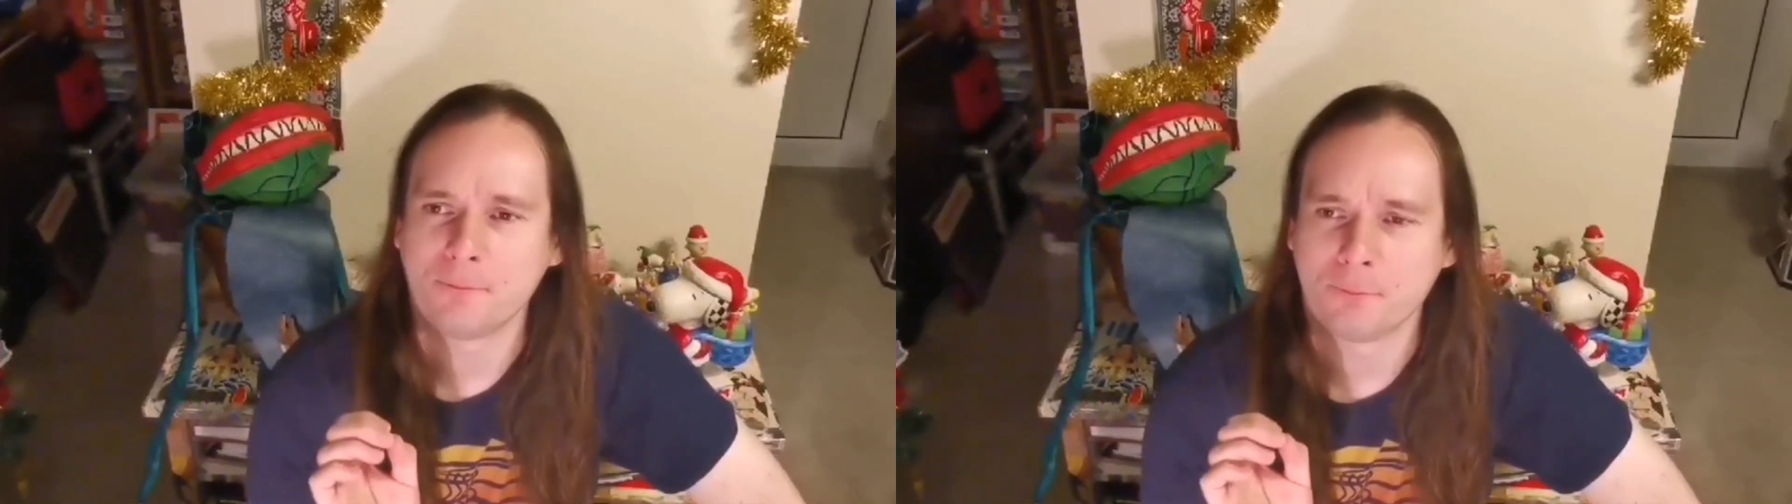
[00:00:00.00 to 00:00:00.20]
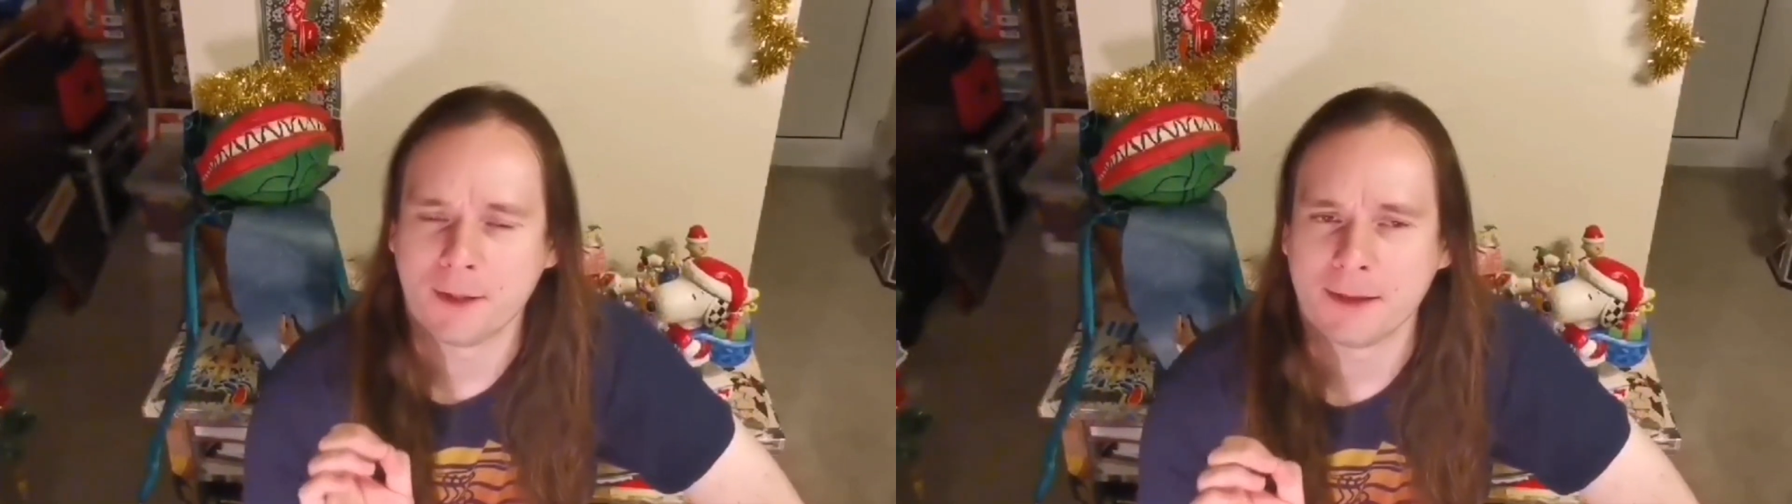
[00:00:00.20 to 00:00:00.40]

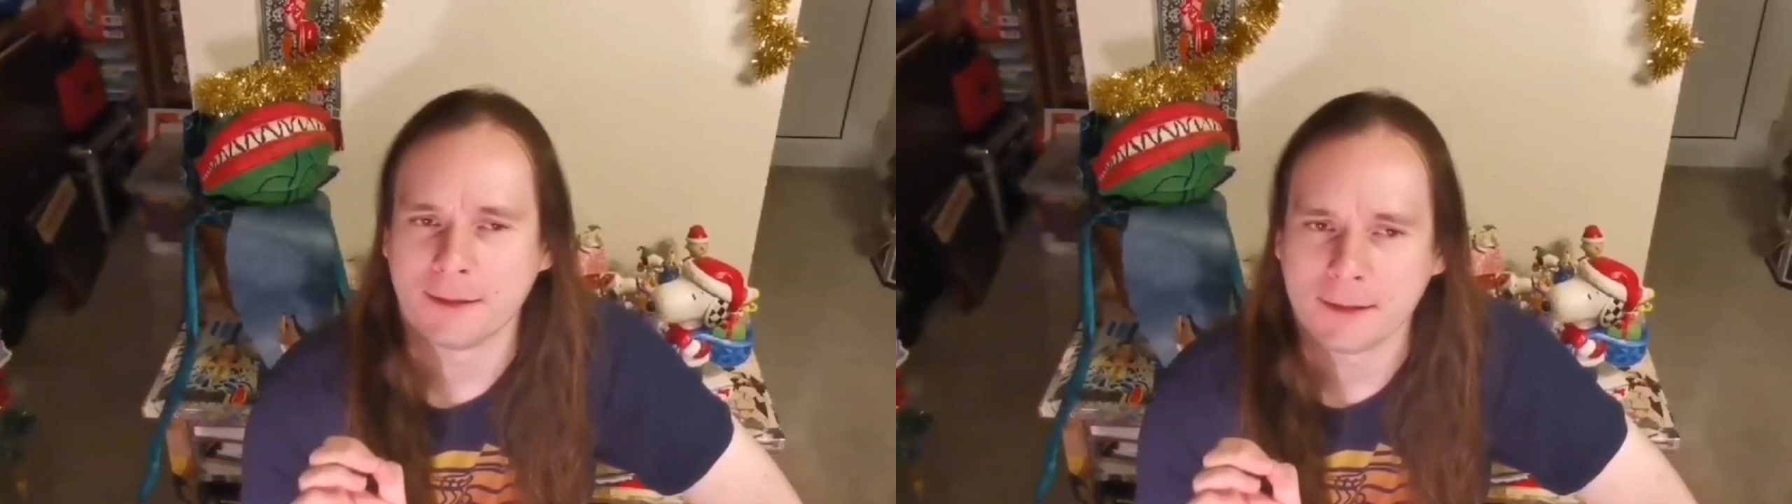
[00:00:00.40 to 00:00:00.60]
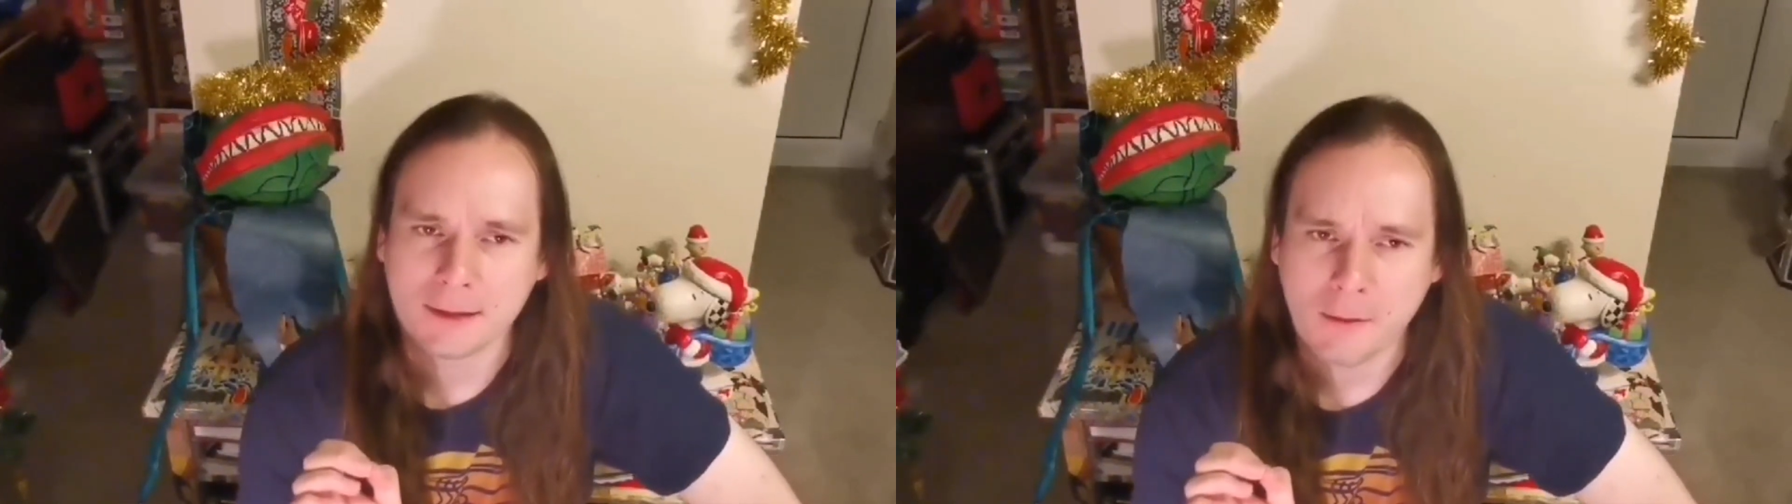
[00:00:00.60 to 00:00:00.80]
very
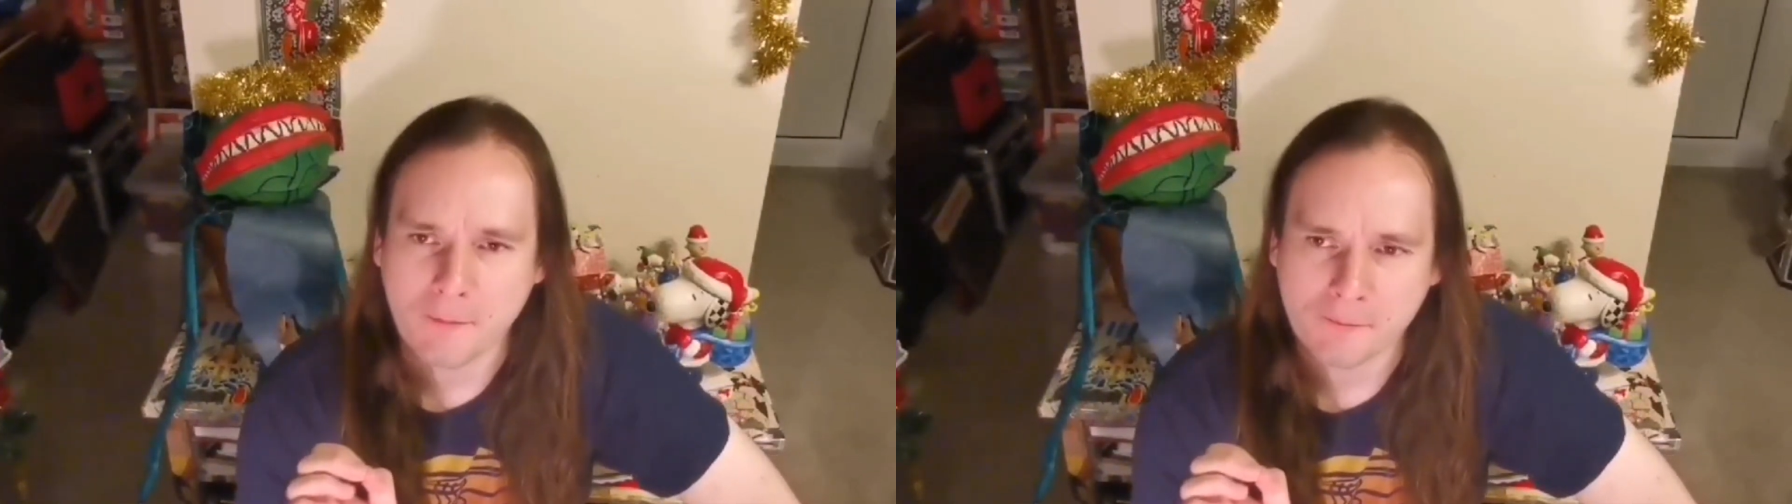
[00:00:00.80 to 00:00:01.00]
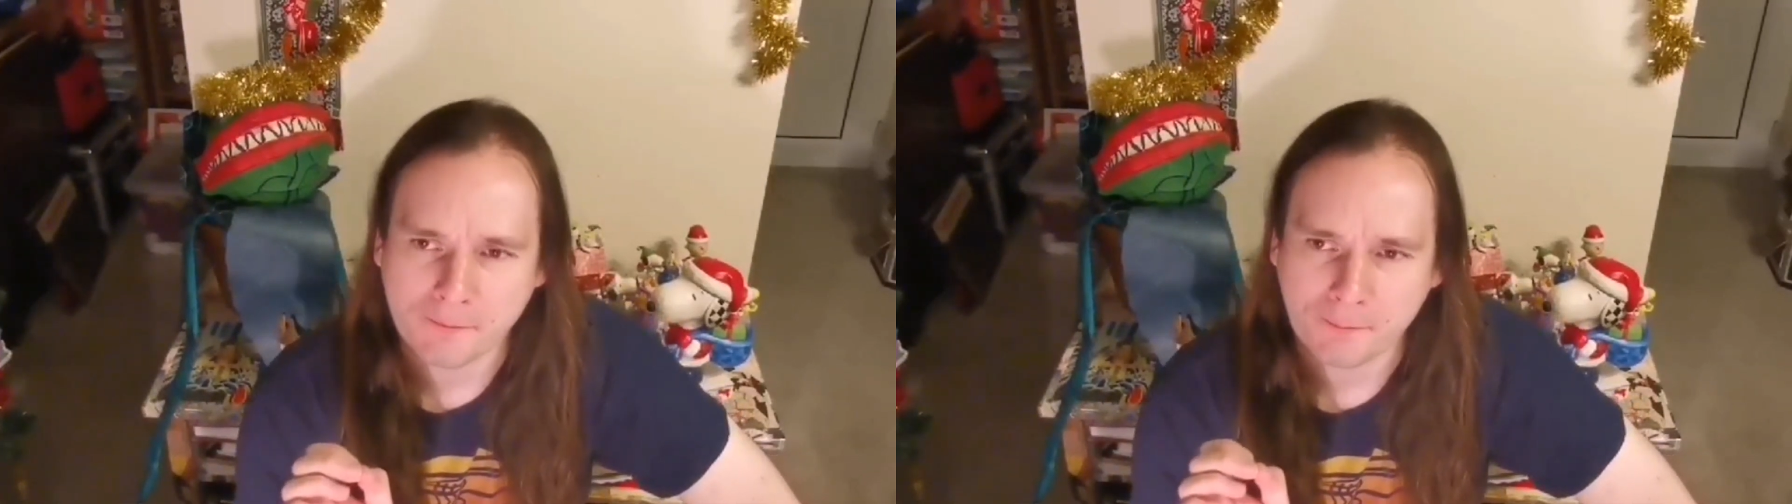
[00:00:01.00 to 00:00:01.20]

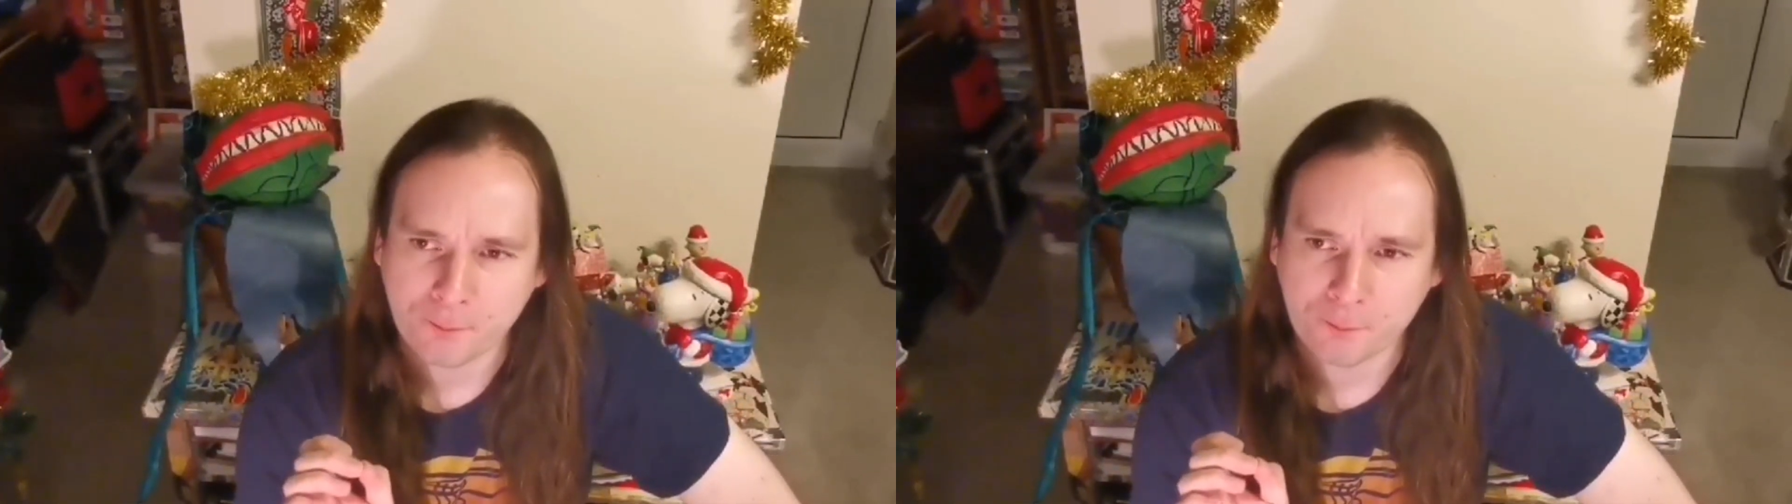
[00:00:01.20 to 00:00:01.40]
minty,